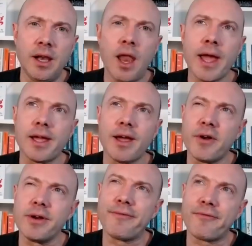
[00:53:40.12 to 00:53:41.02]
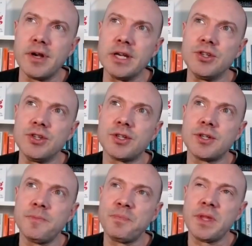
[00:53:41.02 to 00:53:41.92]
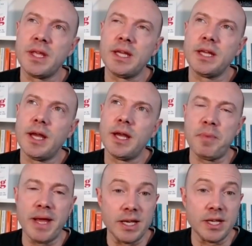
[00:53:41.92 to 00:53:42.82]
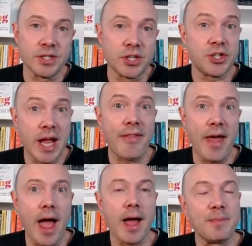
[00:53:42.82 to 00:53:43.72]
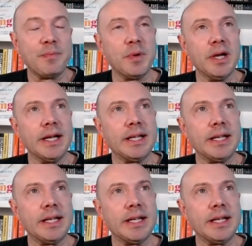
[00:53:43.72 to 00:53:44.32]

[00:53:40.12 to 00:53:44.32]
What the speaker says: like a very fringe opinion to share that. But